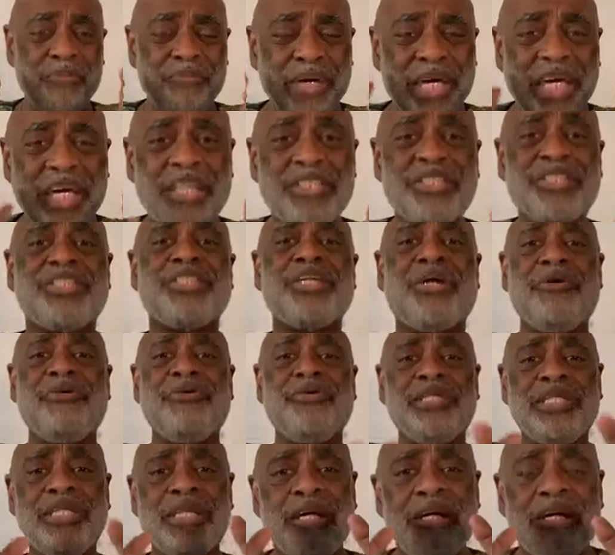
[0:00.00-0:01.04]
being
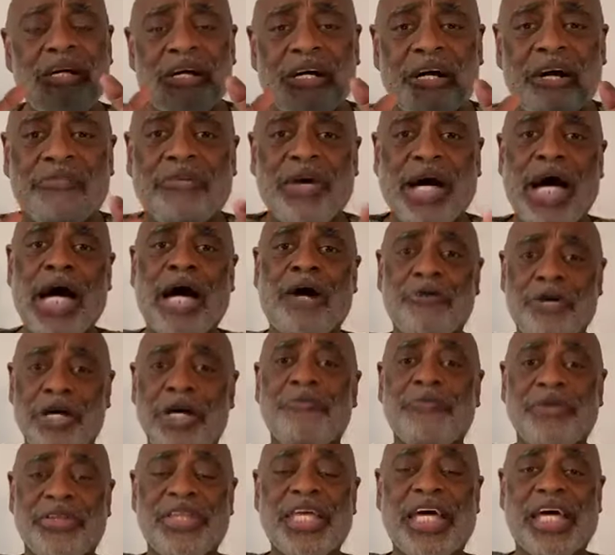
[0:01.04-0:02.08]
certain of how
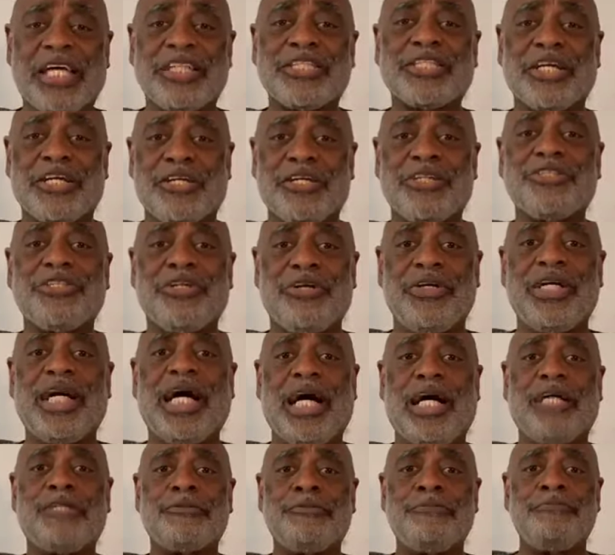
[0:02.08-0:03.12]
everything is going to turn
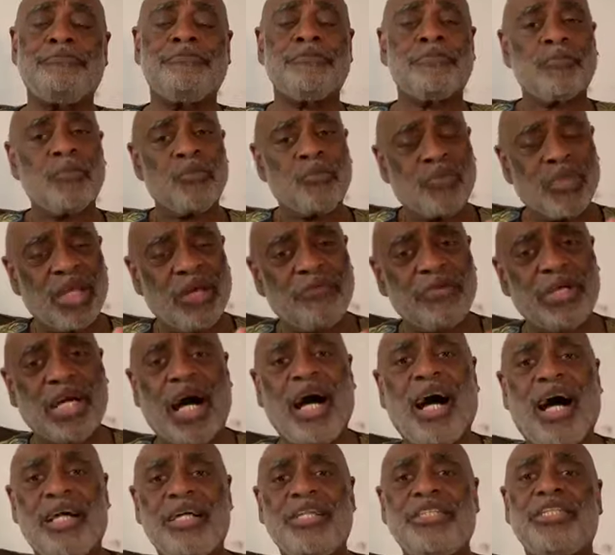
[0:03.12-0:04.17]
out. If
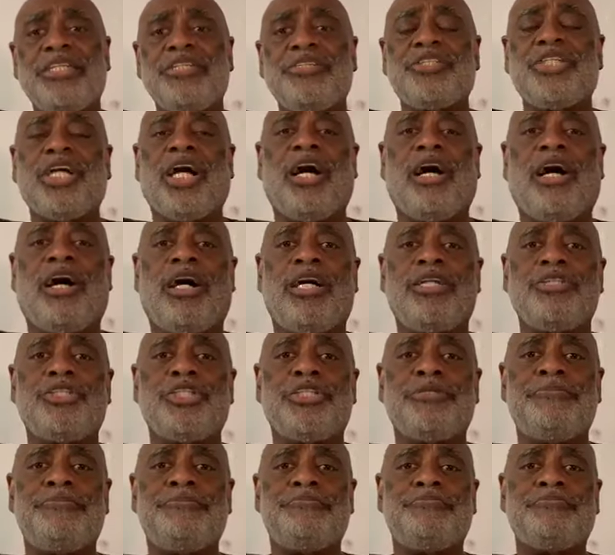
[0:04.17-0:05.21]
God is in
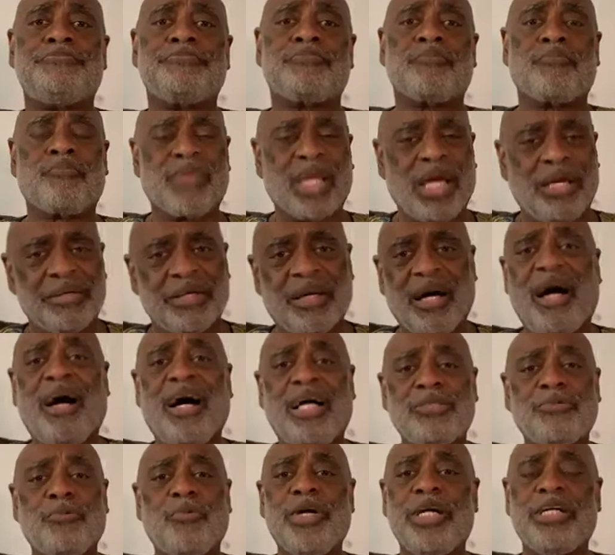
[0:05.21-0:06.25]
charge and
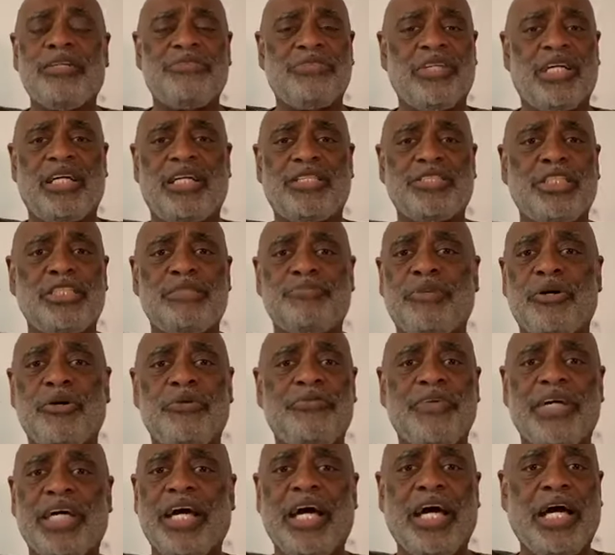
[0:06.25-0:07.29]
God's will for us is
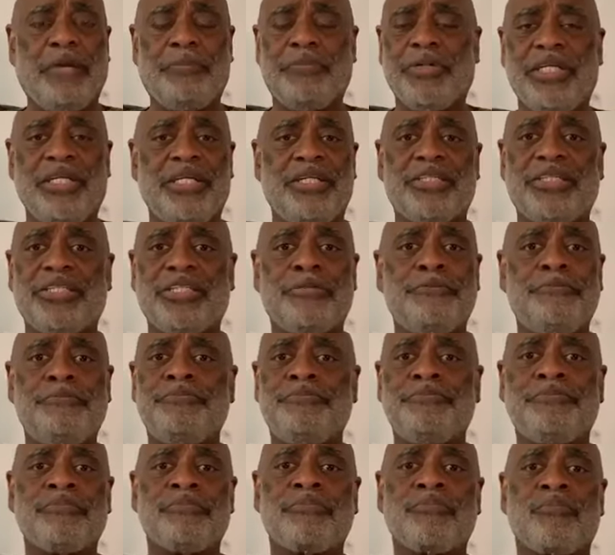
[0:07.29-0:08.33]
perfect happiness,
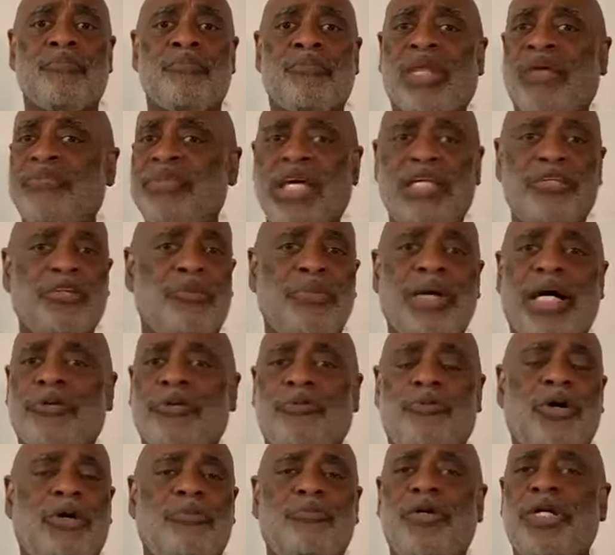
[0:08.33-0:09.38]
then no
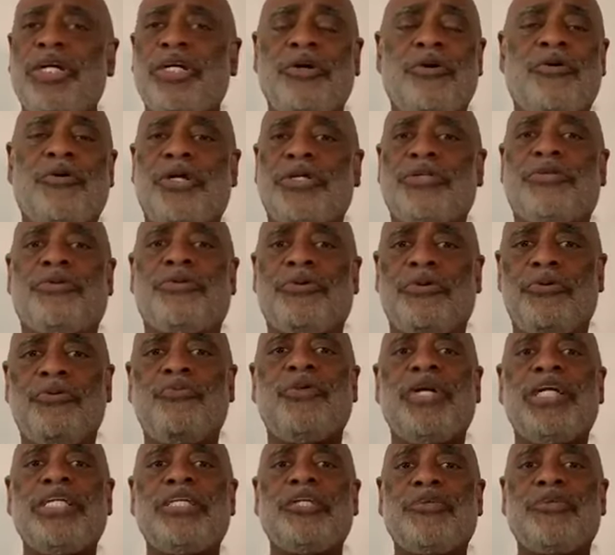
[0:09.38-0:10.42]
matter what we're going through,
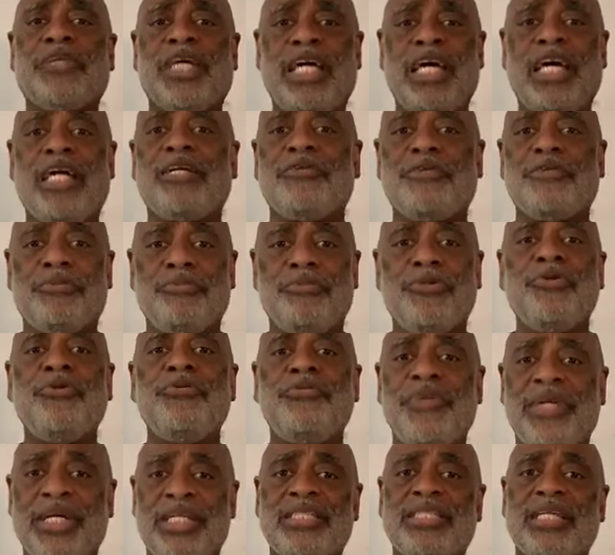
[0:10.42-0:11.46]
we know the end of the
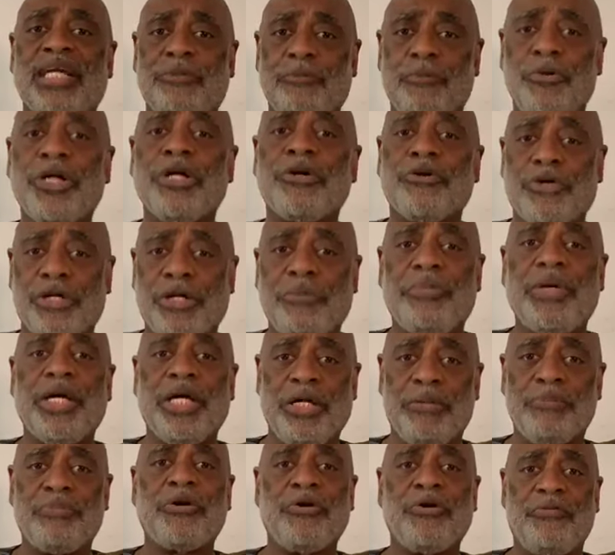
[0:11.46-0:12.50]
movie is that we're going to
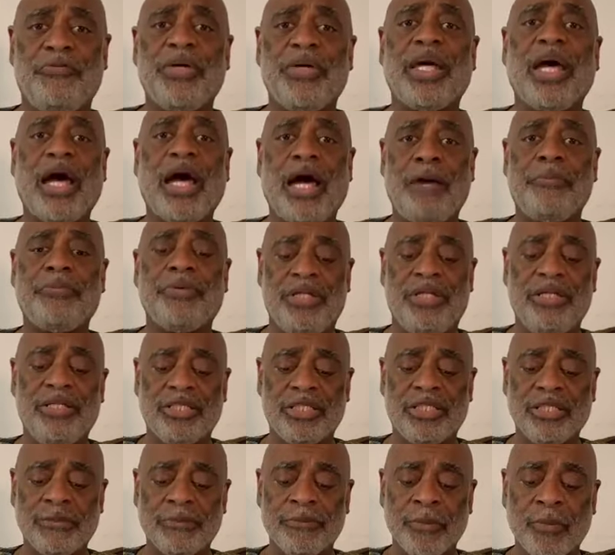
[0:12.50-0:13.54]
be in perfect
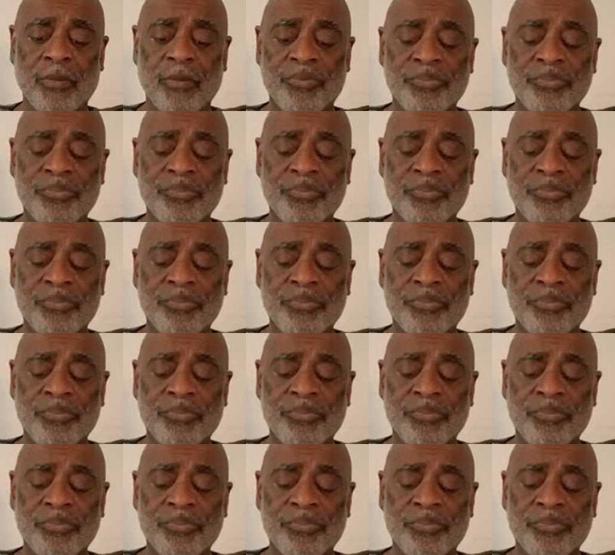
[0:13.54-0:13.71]
happiness.